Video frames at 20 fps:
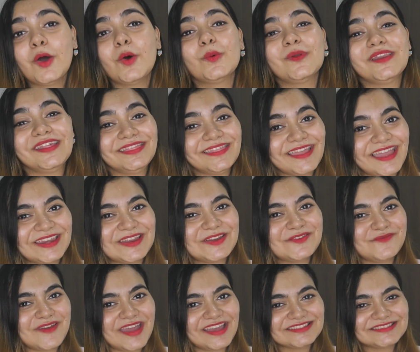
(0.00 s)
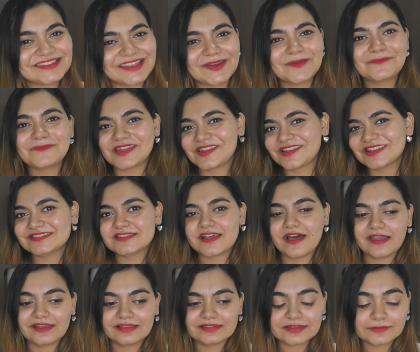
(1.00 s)
only then invest in a bigger
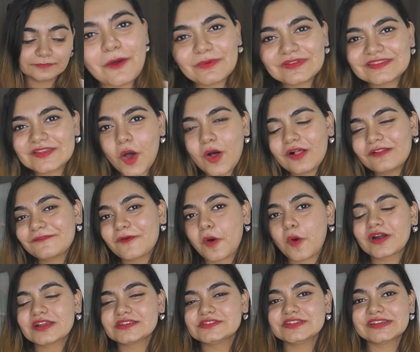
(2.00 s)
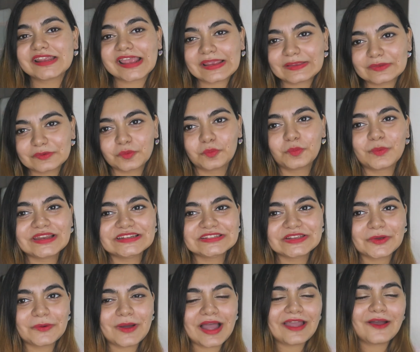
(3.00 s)
size. That was all for today's
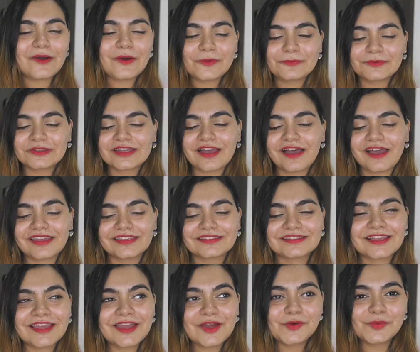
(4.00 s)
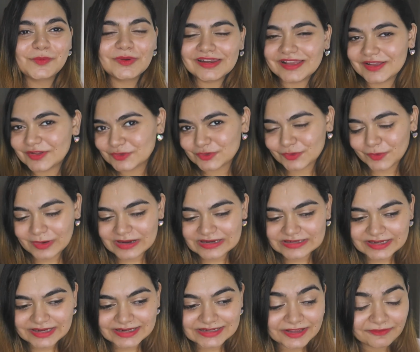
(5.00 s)
video. I hope you guys really enjoyed
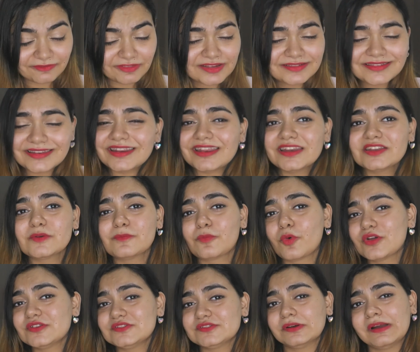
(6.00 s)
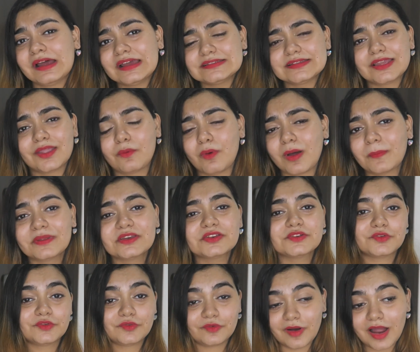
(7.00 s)
it. If there's any other moisturizer you want me
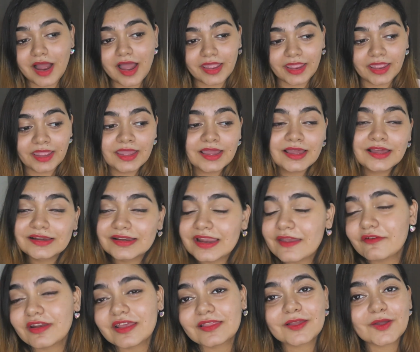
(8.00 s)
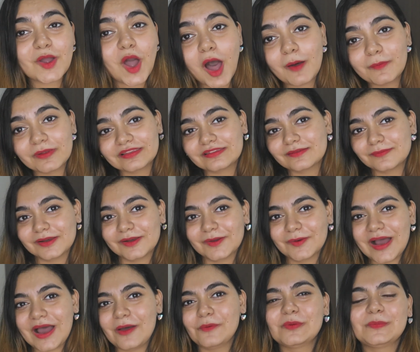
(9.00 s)
to try, leave it in the comments below.
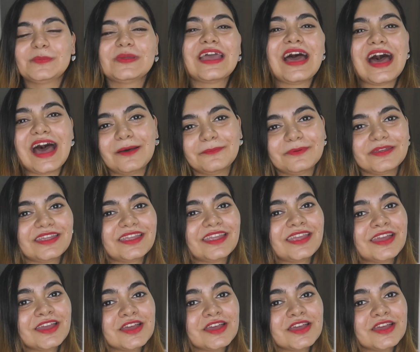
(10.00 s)
I would be happy